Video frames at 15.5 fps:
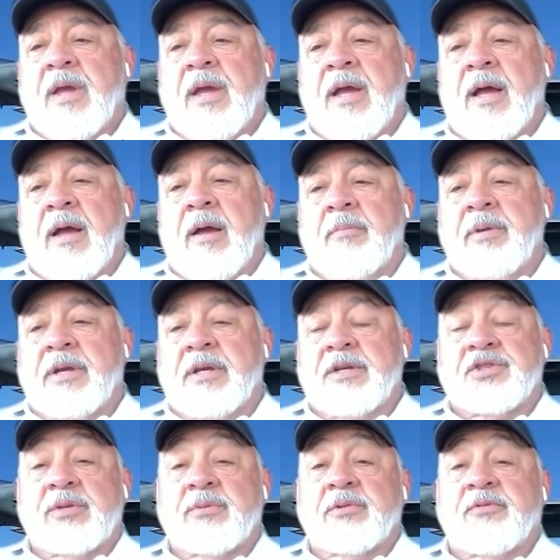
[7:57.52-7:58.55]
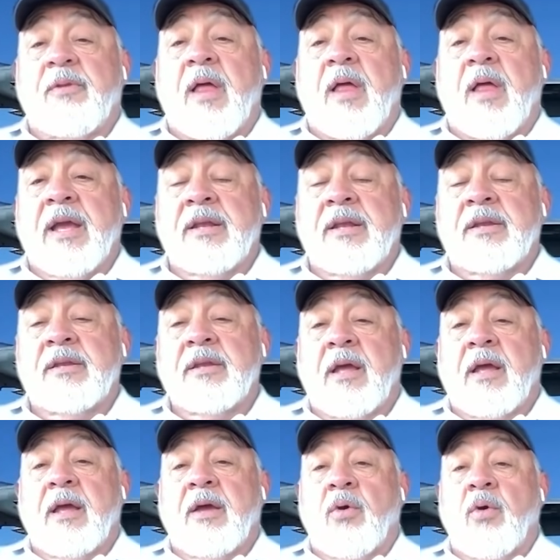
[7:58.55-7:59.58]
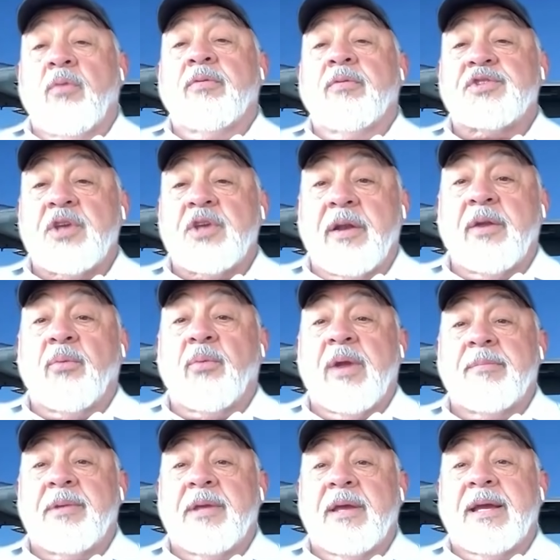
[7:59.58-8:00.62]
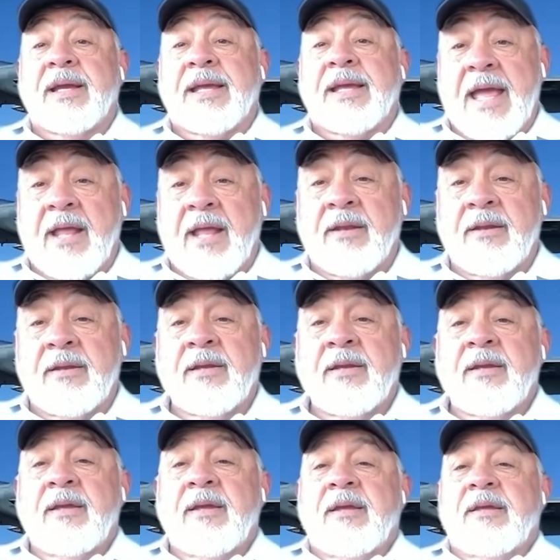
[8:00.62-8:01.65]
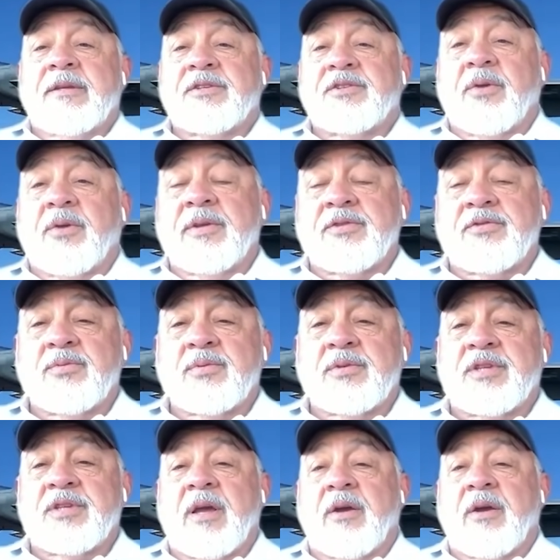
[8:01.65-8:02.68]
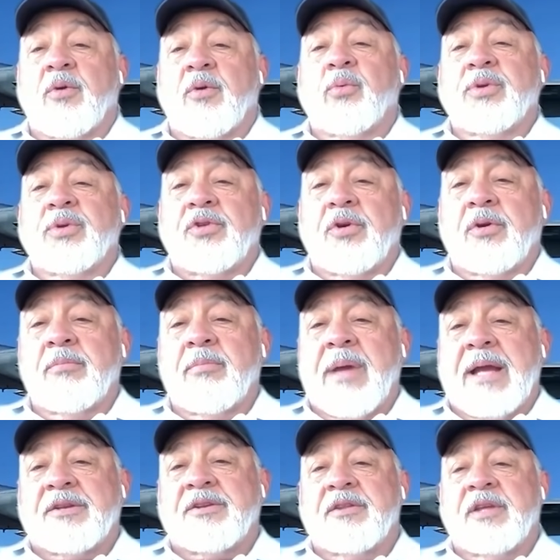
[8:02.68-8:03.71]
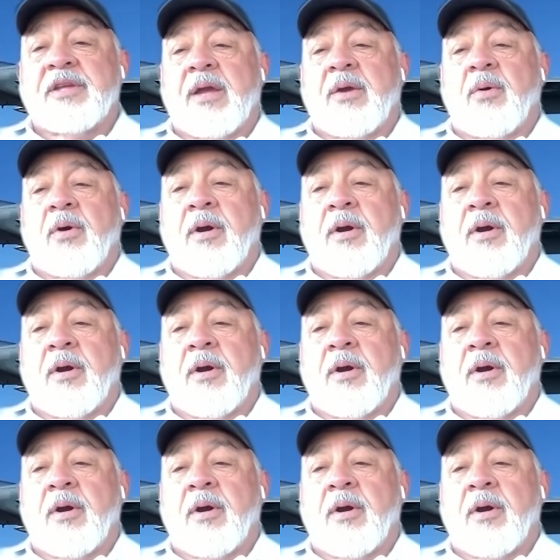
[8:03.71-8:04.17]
uh, because she was flying uh, over Saudi Arabia again. So this was uh, her return back to the A O